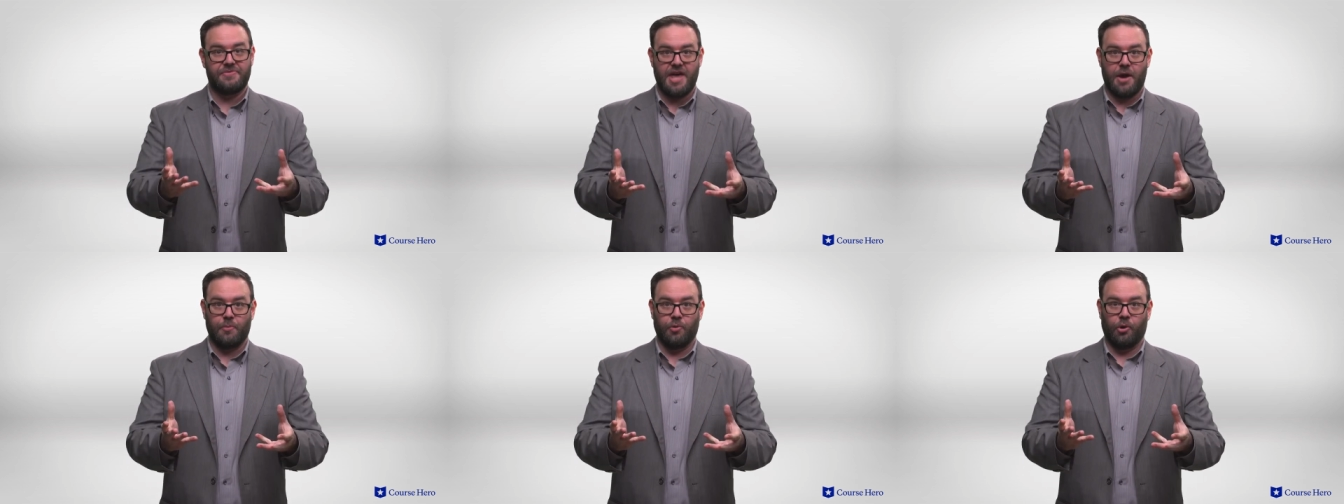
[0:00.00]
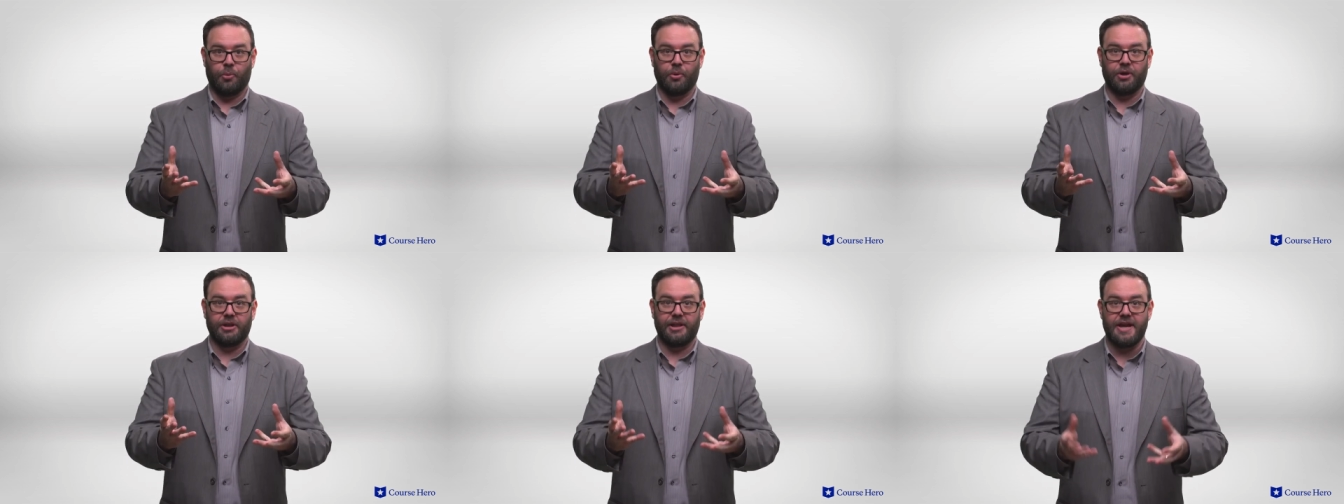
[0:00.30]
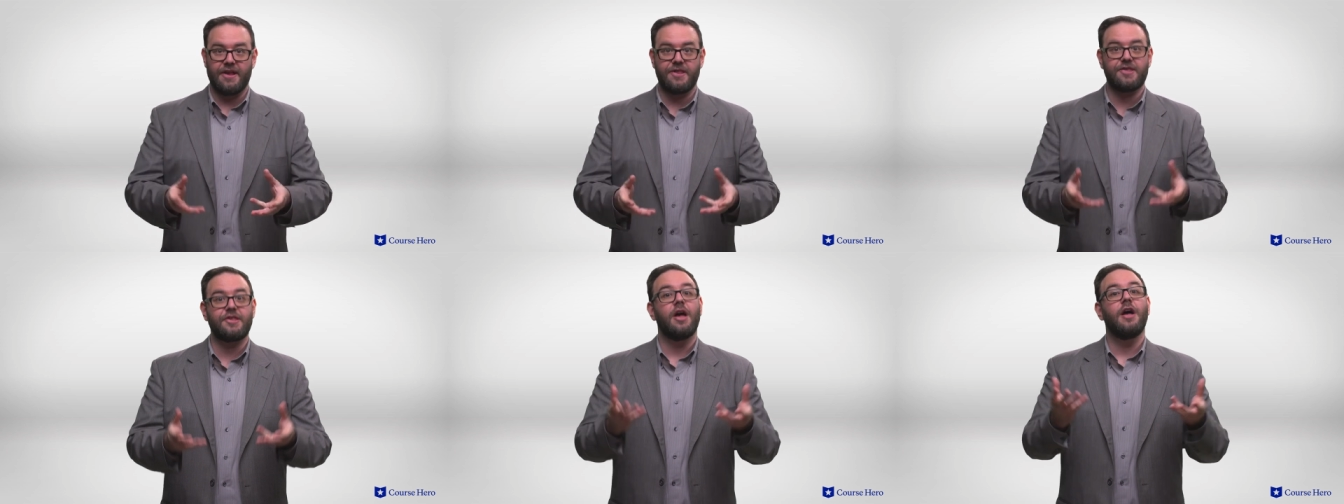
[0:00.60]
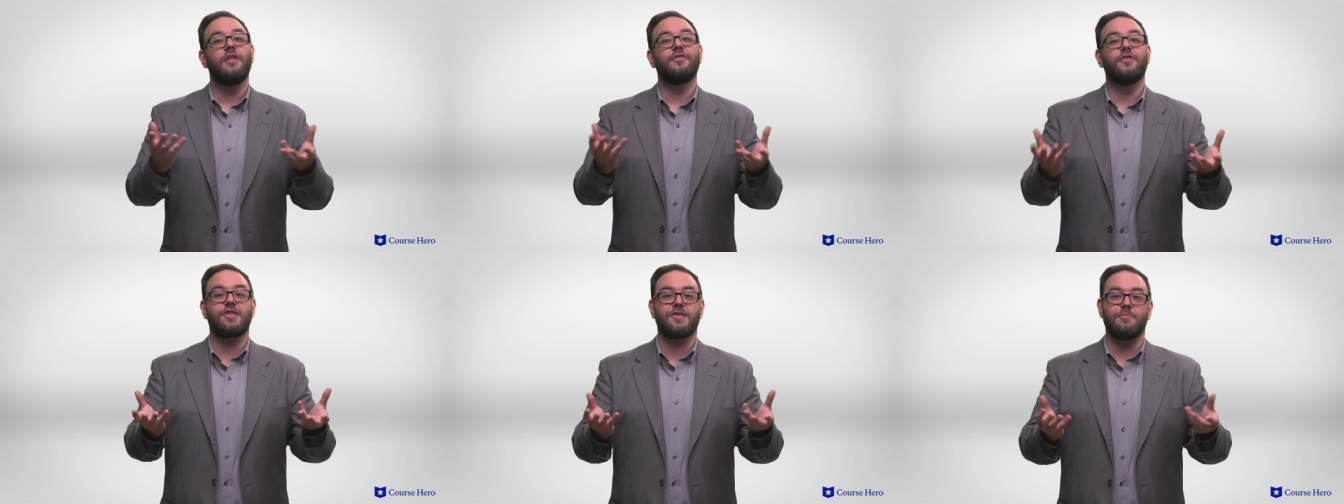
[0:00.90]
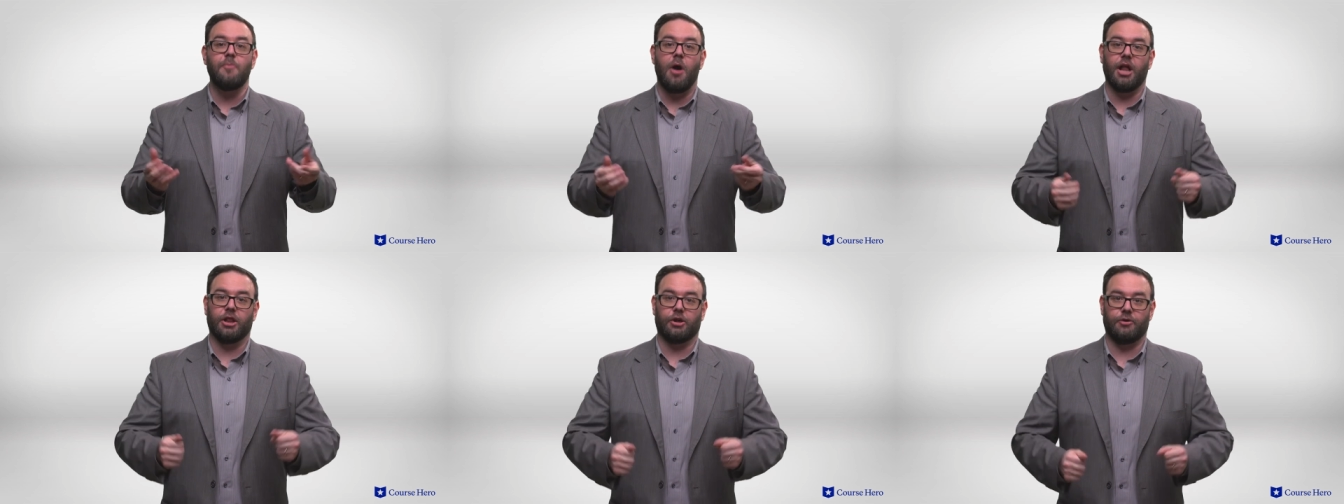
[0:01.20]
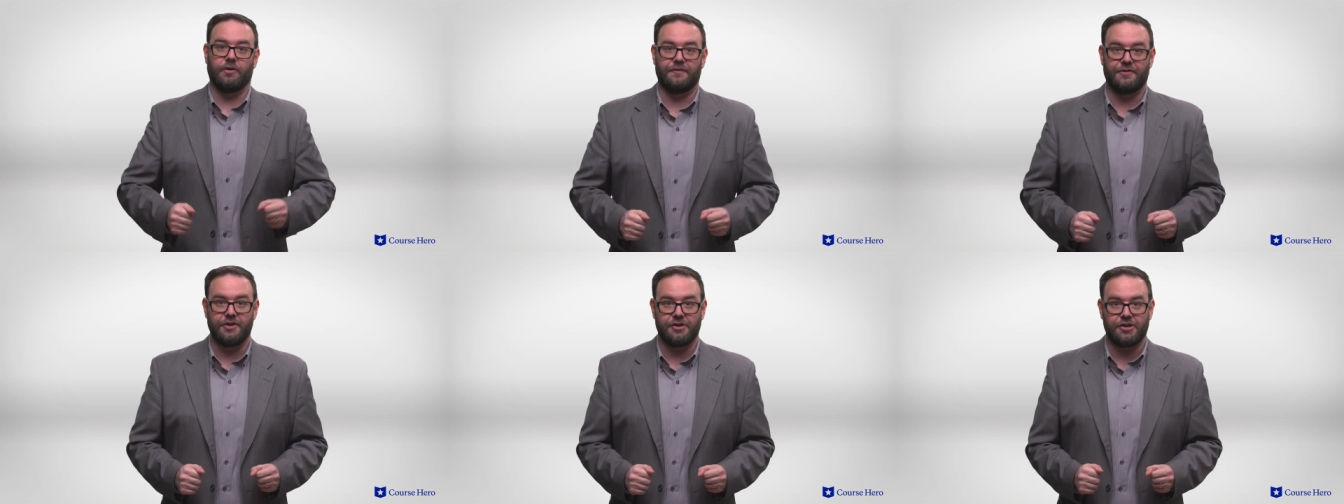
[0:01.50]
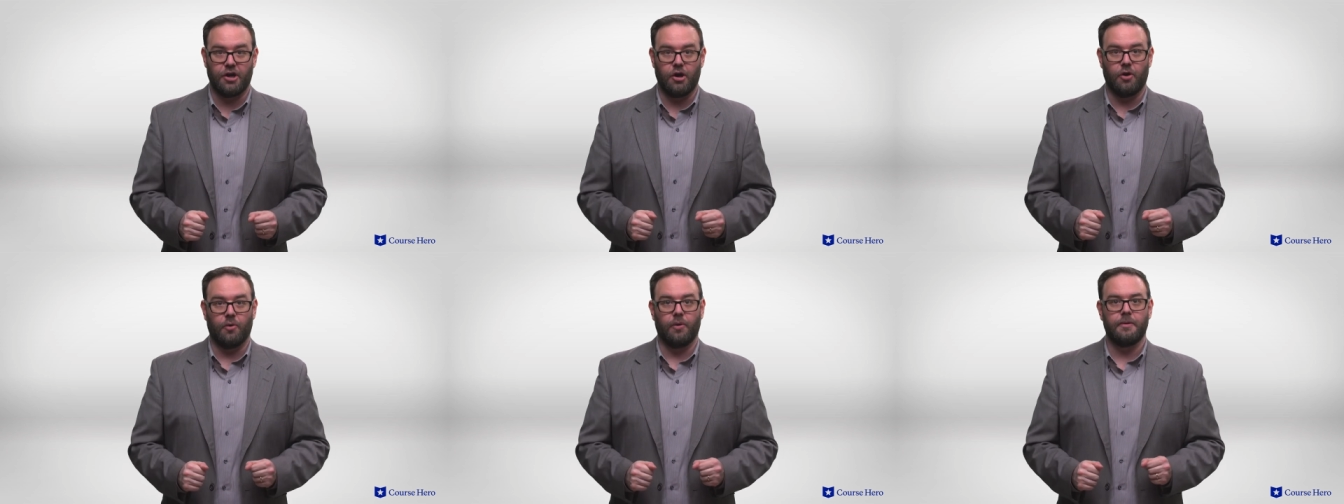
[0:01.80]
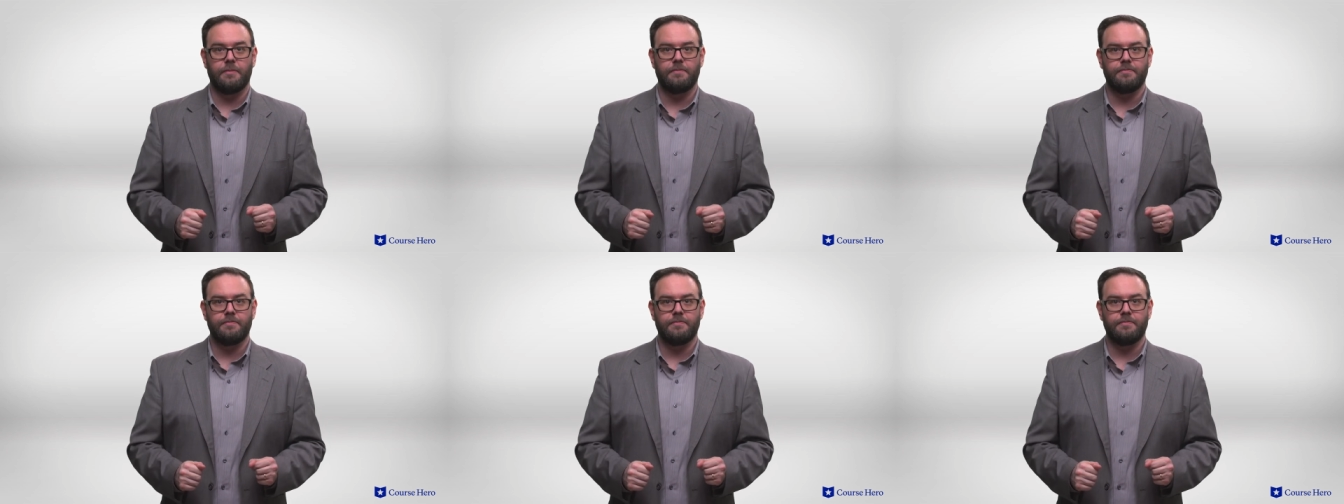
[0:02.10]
They will release the smaller of the two.